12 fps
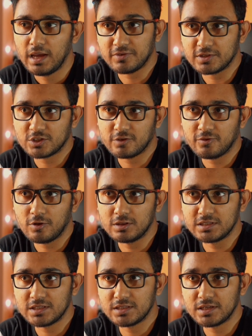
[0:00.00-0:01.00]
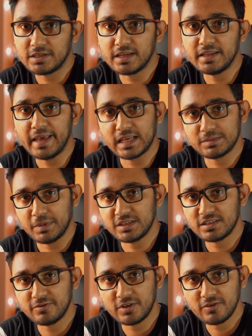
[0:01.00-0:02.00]
First of all, this is a really
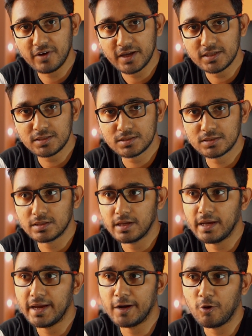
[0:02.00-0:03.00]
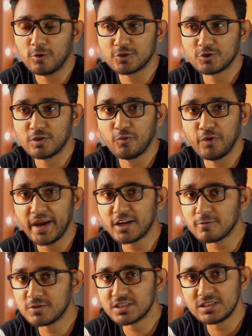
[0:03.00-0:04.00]
expensive device, and also the weight
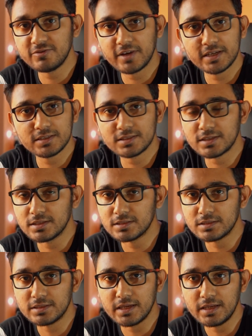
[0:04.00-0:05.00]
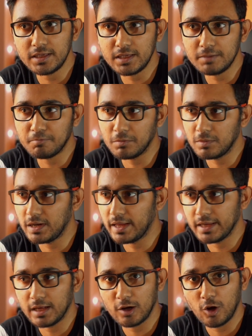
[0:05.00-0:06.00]
of this device is really
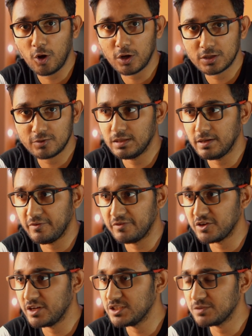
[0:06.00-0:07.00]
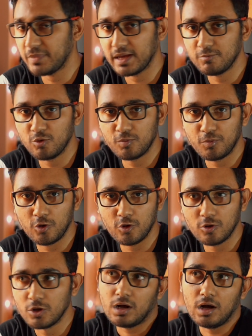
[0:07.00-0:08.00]
like a lot. The 15-inch MacBook
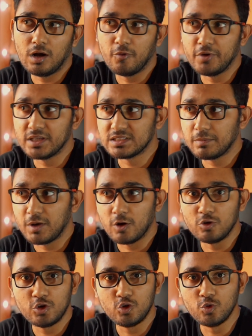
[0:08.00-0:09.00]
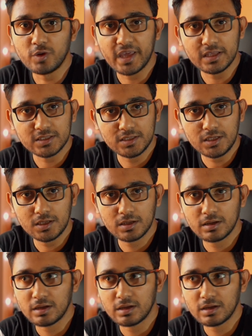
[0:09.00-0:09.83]
Pro weighs about 2 kg.